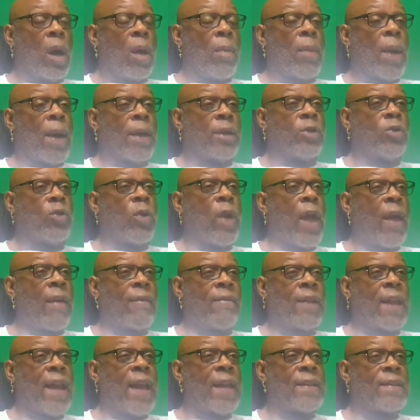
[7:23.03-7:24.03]
I do
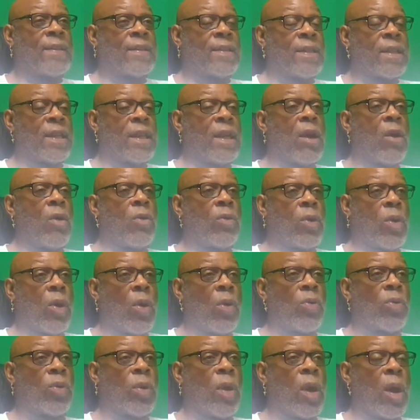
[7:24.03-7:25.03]
have latency on
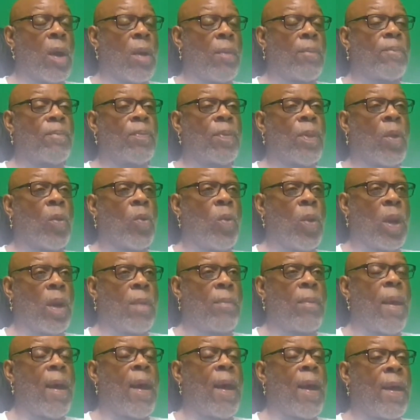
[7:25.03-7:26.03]
one of
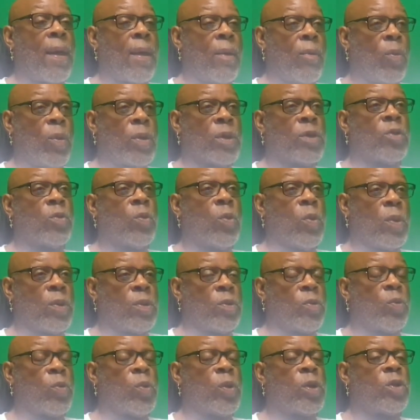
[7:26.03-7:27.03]
my, which
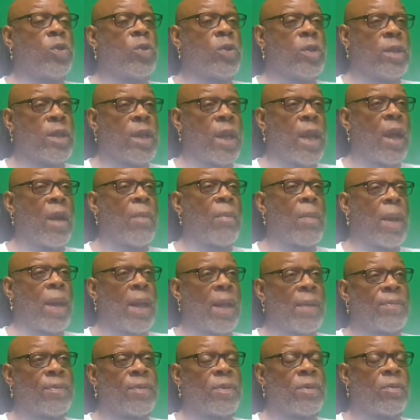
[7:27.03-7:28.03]
you can tell my
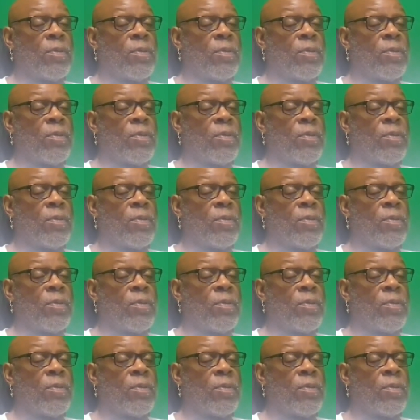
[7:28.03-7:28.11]
lips are